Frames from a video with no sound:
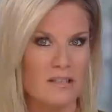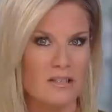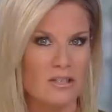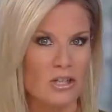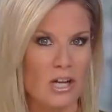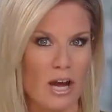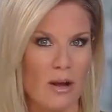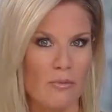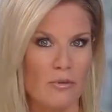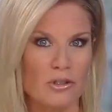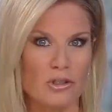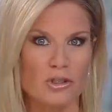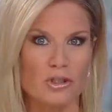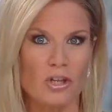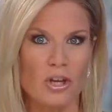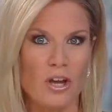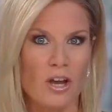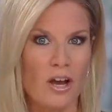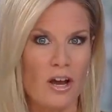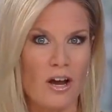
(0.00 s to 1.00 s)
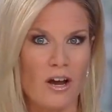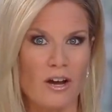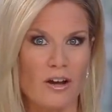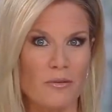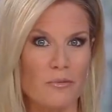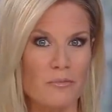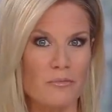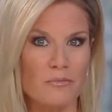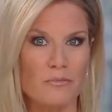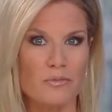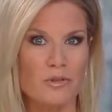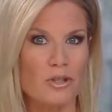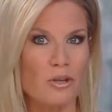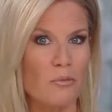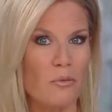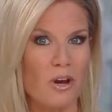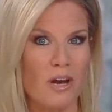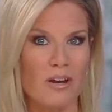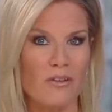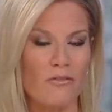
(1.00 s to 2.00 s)
establish um,
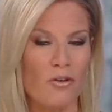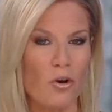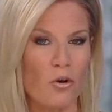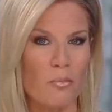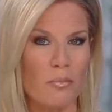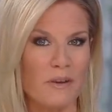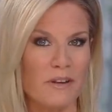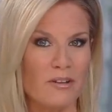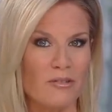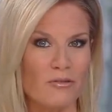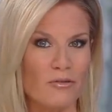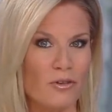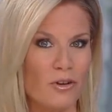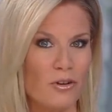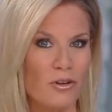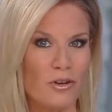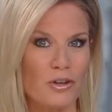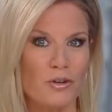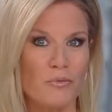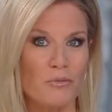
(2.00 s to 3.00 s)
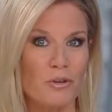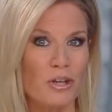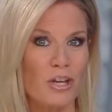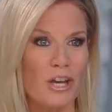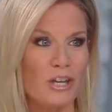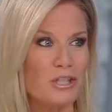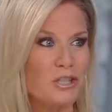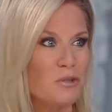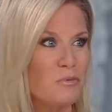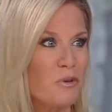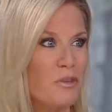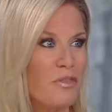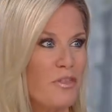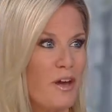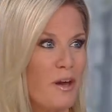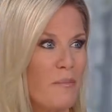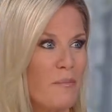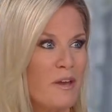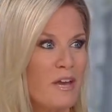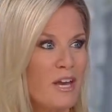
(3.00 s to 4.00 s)
some kind of open uh, communication with
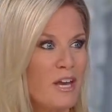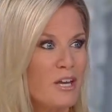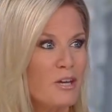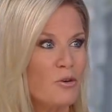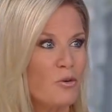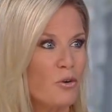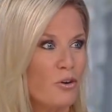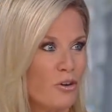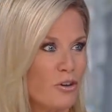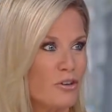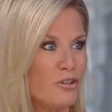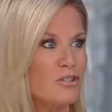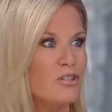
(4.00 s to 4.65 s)
them in order to